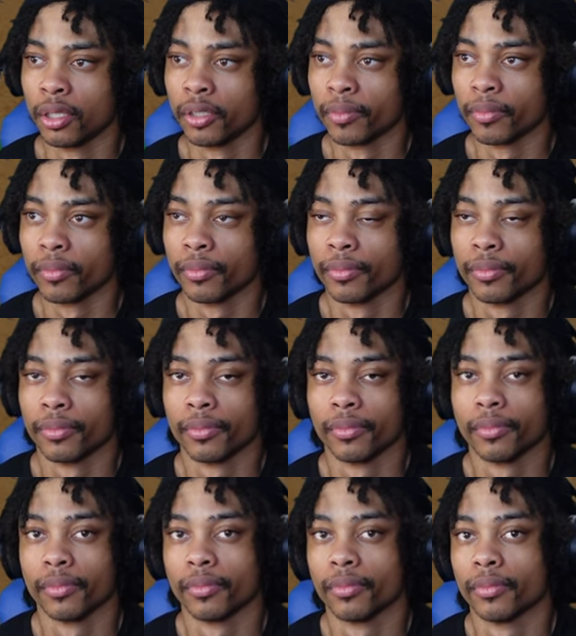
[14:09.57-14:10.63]

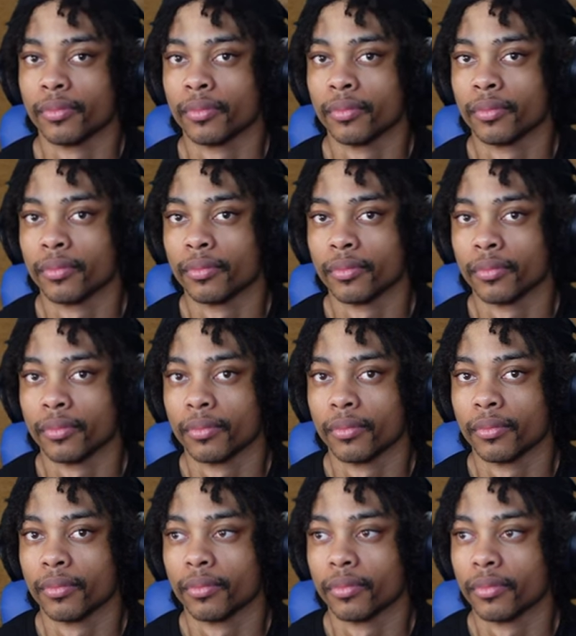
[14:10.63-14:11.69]

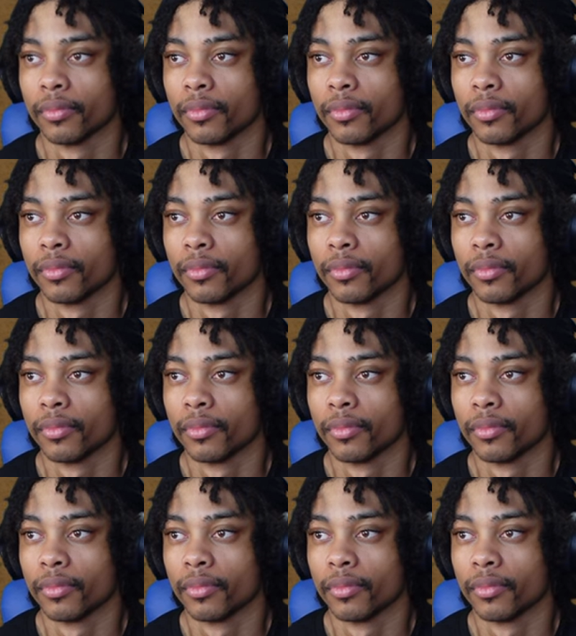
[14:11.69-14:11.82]
No one is speaking in this clip.